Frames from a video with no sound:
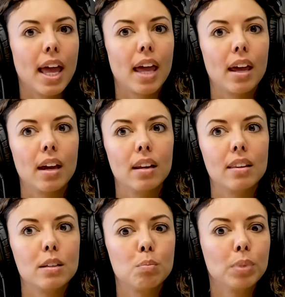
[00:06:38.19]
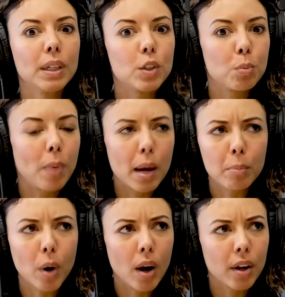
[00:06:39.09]
and these bleach
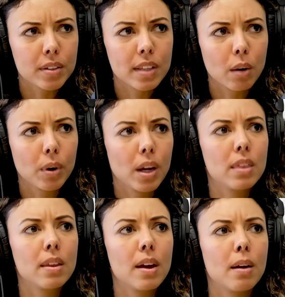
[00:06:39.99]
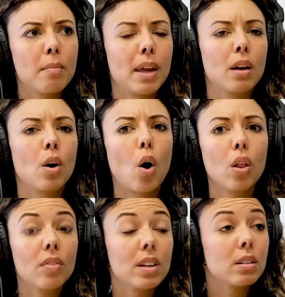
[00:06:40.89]
byproducts that were in them and
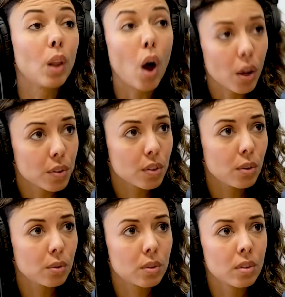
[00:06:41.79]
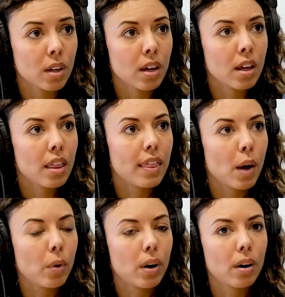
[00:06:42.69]
all of these lawsuits
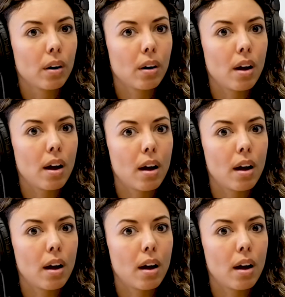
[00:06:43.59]
that were